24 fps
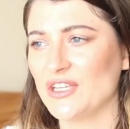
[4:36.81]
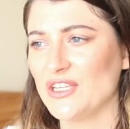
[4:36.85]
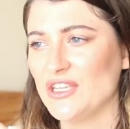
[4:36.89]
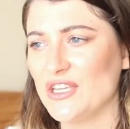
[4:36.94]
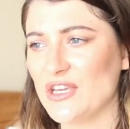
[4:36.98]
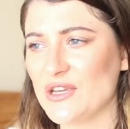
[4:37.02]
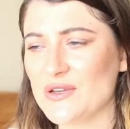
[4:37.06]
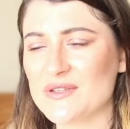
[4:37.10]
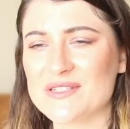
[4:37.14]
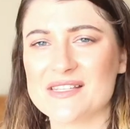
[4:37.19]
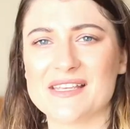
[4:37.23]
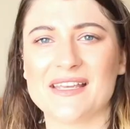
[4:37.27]

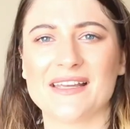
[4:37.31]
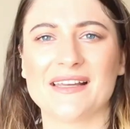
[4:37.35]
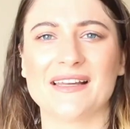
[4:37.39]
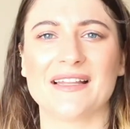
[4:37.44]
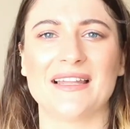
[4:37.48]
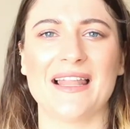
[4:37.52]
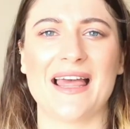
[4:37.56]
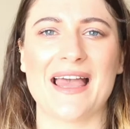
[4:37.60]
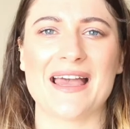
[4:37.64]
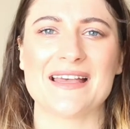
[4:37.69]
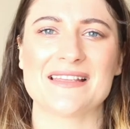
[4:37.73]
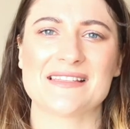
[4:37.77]
using
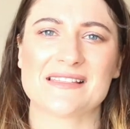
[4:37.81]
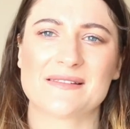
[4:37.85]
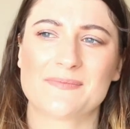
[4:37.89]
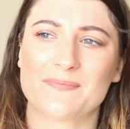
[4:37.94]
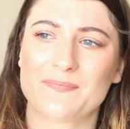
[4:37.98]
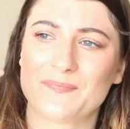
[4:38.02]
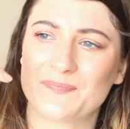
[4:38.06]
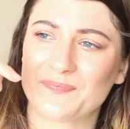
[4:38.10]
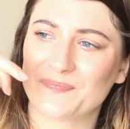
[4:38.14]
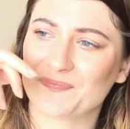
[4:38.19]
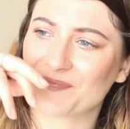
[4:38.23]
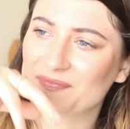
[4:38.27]
less
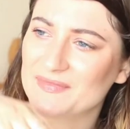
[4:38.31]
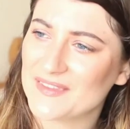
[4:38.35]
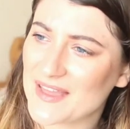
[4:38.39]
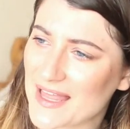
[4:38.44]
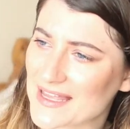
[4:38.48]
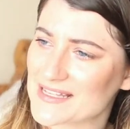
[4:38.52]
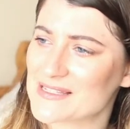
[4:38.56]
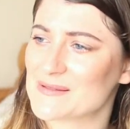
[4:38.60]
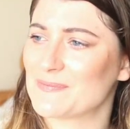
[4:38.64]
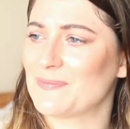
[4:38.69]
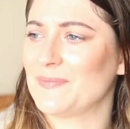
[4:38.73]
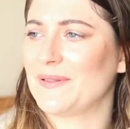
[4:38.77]

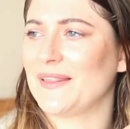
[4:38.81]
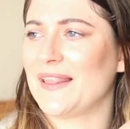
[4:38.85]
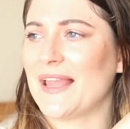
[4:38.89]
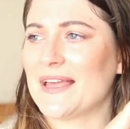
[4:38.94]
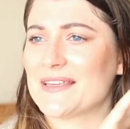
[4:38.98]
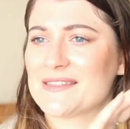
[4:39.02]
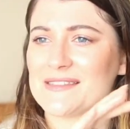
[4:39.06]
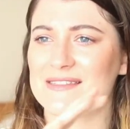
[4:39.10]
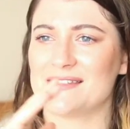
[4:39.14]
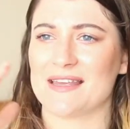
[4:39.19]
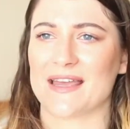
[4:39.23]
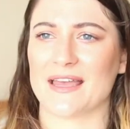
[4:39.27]

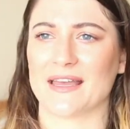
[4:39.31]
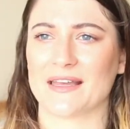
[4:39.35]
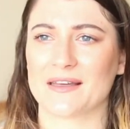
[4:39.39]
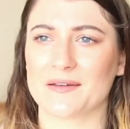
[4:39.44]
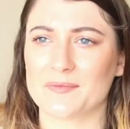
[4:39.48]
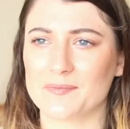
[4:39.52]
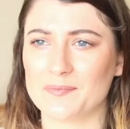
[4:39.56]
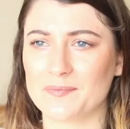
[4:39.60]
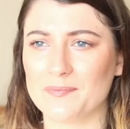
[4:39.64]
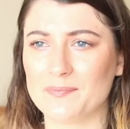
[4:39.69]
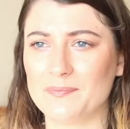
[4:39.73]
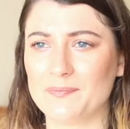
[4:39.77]
plastic,